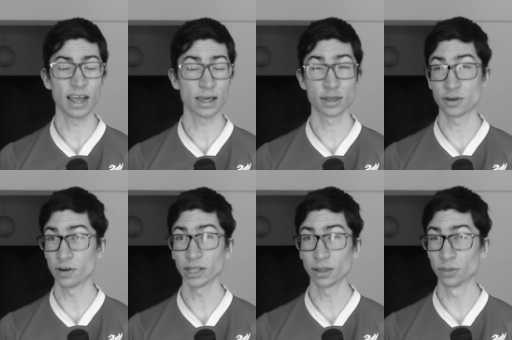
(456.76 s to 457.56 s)
has
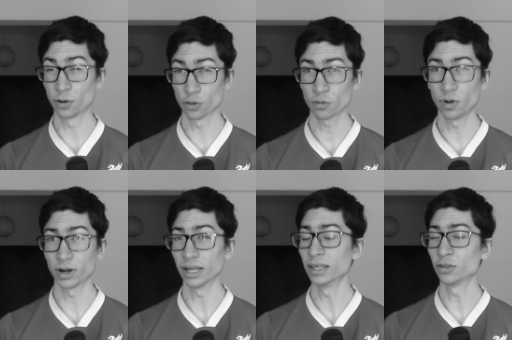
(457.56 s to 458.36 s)
strengthened their
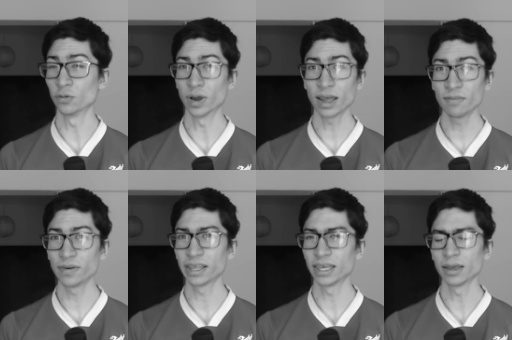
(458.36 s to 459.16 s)
squad into
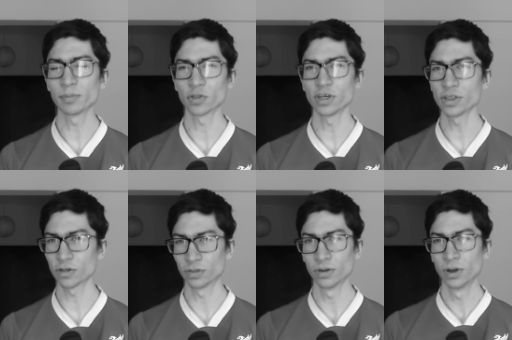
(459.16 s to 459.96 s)
every key
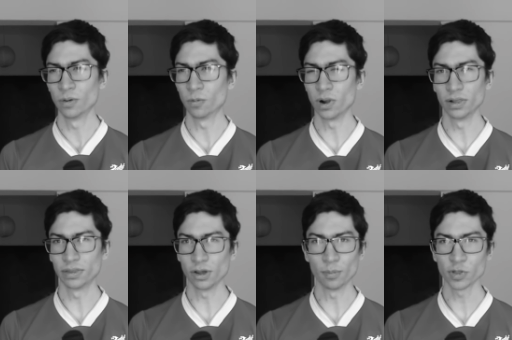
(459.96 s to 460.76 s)
position while
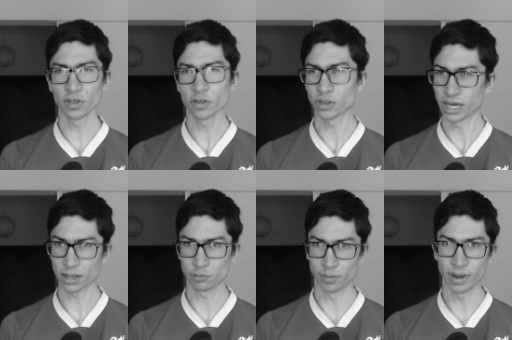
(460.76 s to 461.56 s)
the opposition
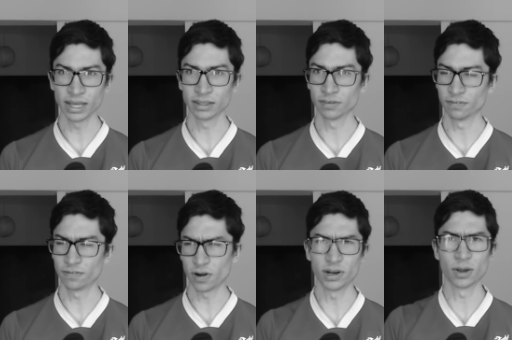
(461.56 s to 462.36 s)
has remained
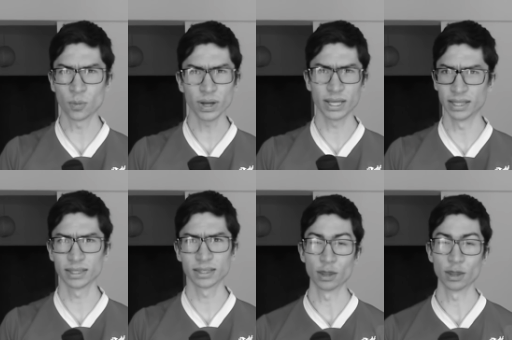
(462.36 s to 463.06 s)
fairly quiet.